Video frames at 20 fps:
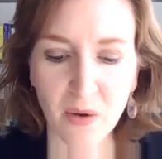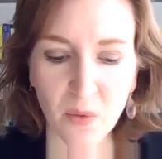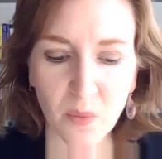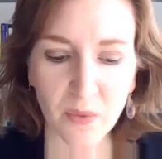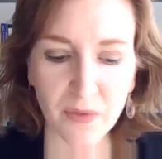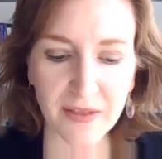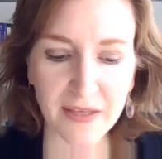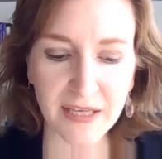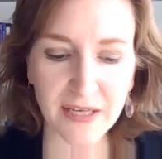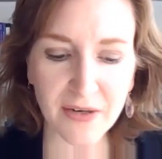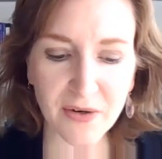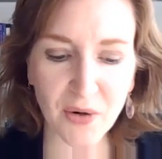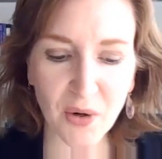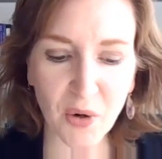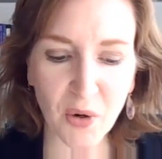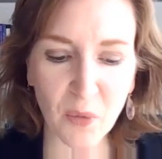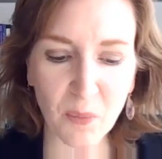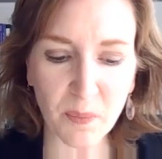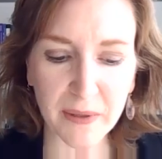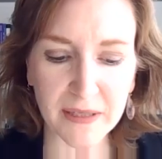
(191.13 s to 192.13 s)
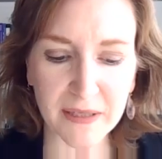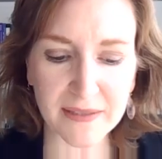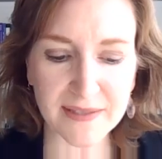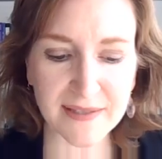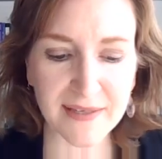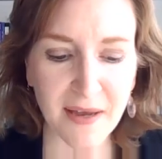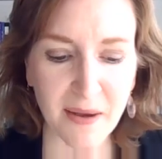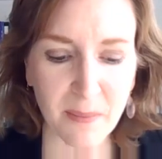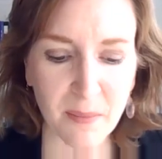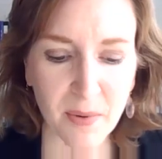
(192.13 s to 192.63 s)
When the year
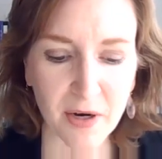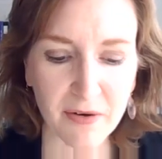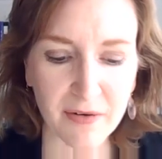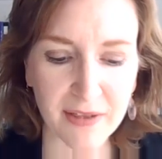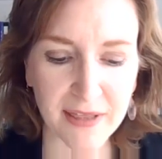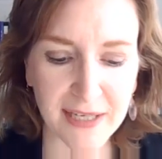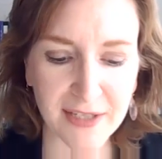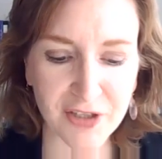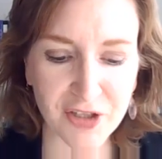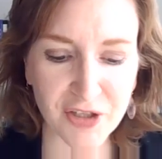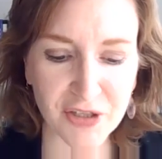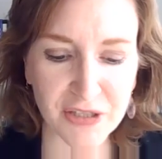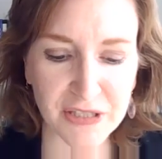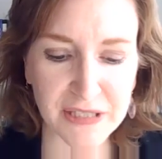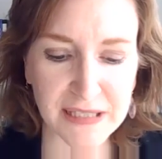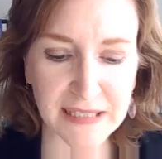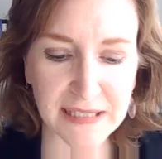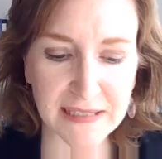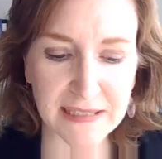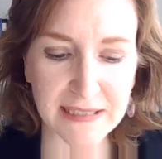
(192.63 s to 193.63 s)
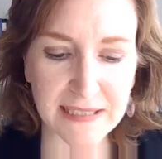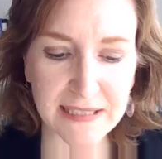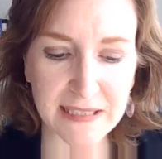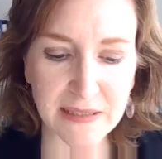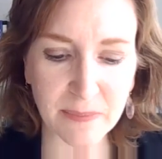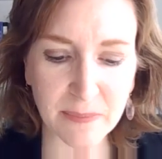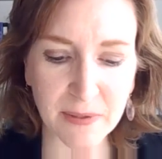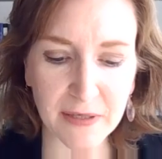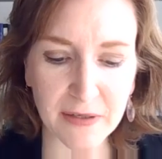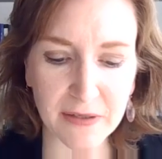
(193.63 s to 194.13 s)
opens, Margaret Thatcher's son
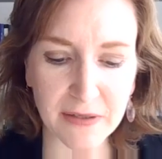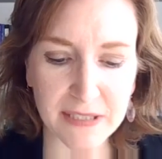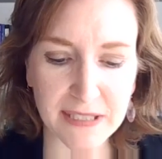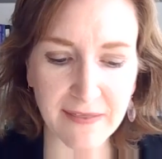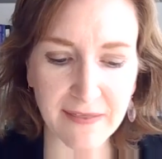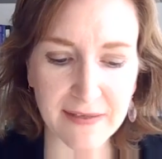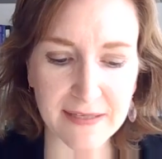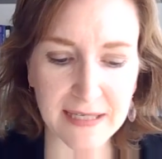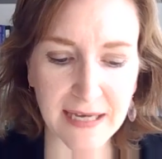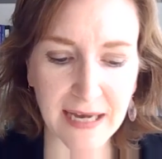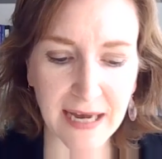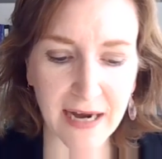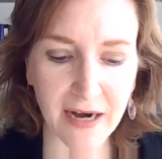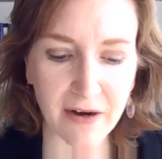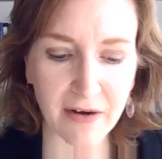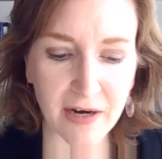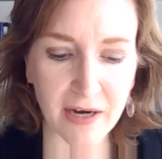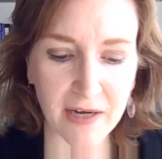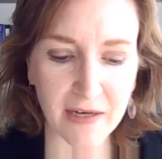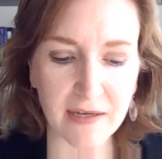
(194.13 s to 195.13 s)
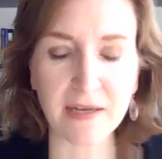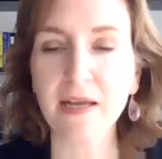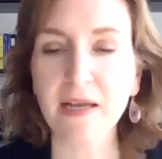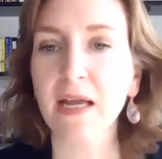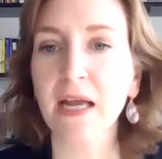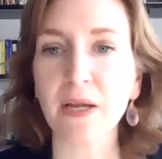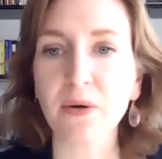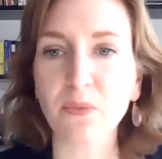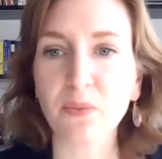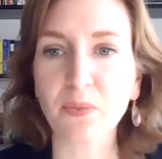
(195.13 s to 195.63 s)
disappears in the Sahara
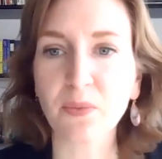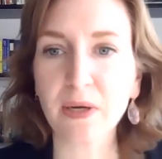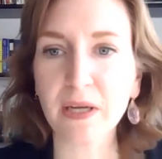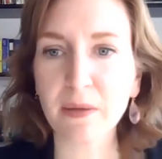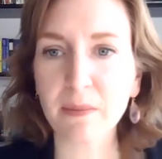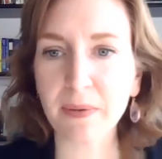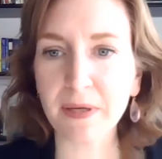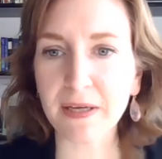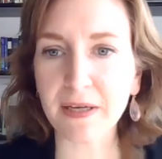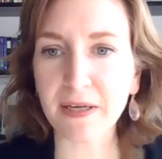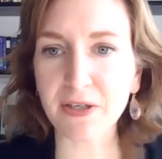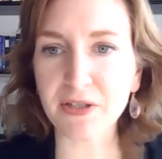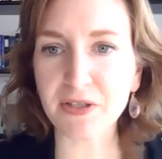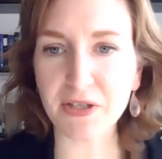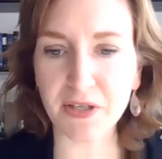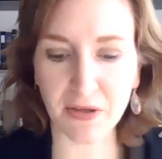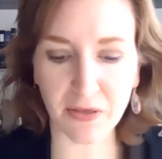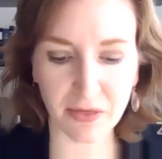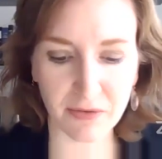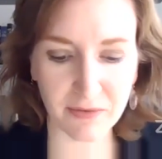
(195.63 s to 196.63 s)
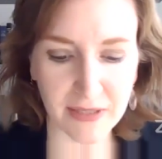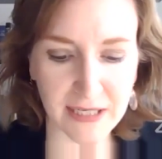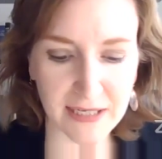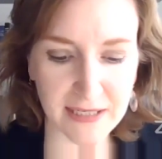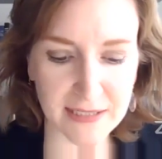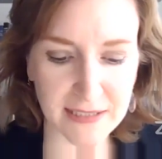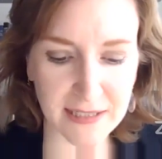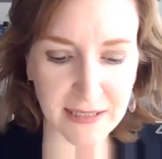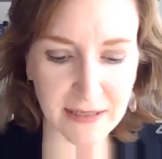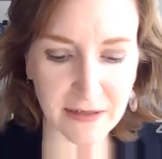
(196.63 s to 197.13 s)
and reappears 3
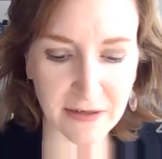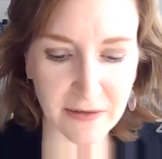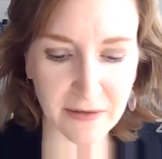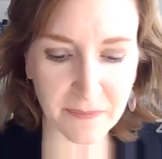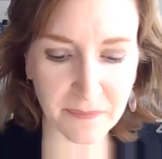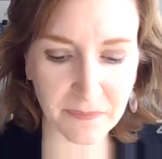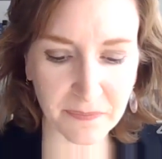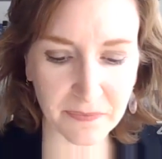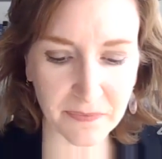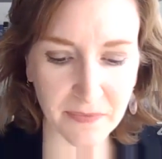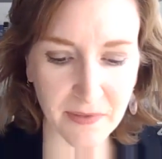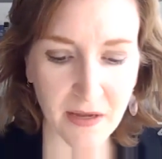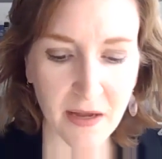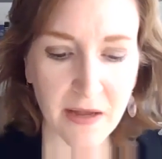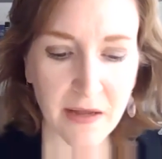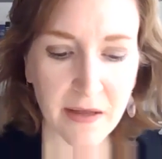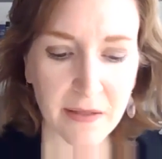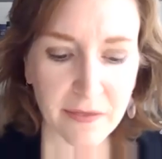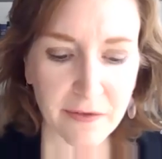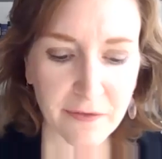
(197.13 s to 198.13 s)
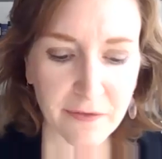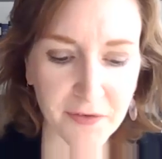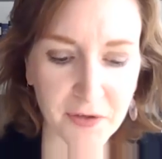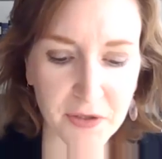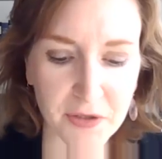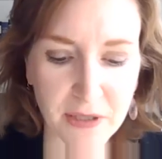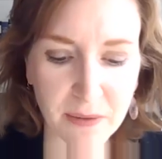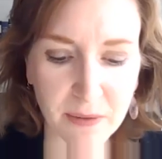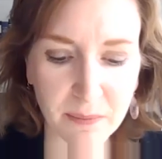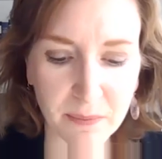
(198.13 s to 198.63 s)
days later. The
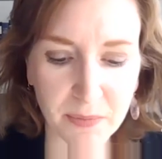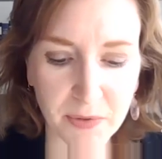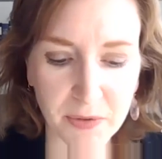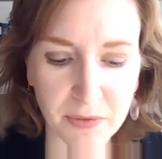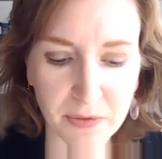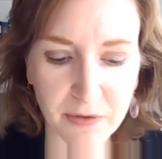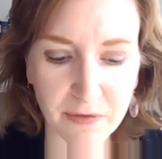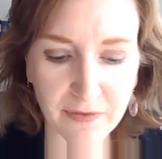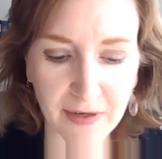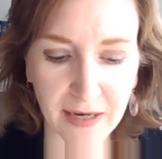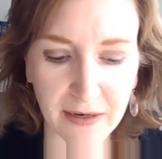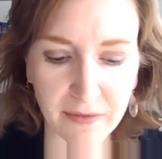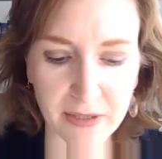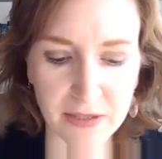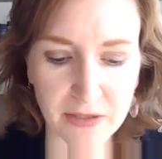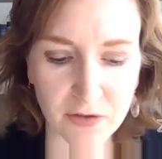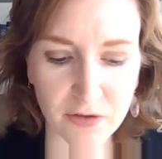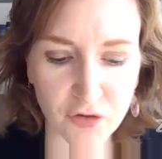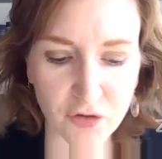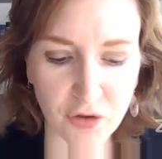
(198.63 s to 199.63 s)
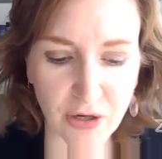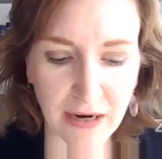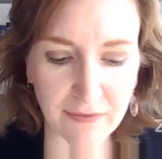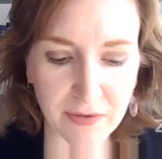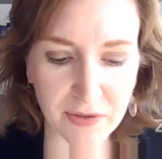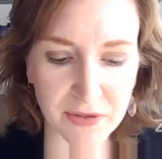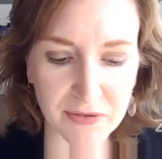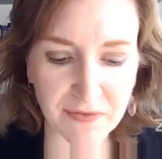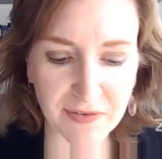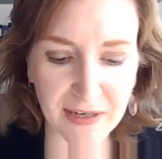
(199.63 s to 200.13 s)
first computer virus
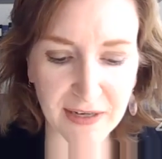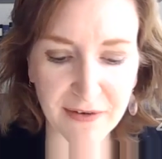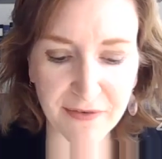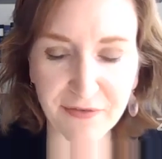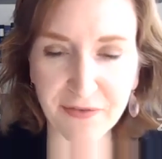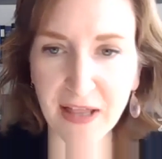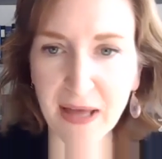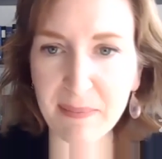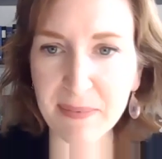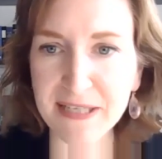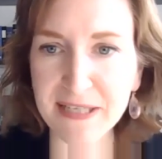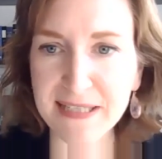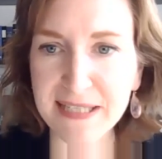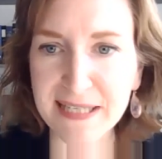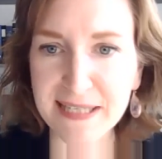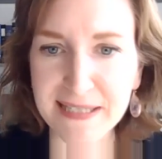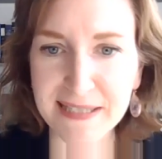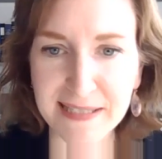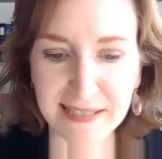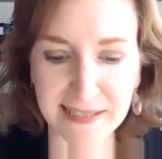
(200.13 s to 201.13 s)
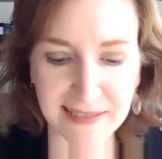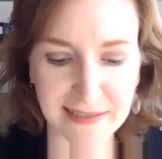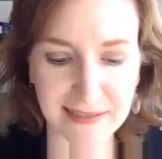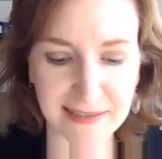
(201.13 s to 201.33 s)
travels via floppy disk.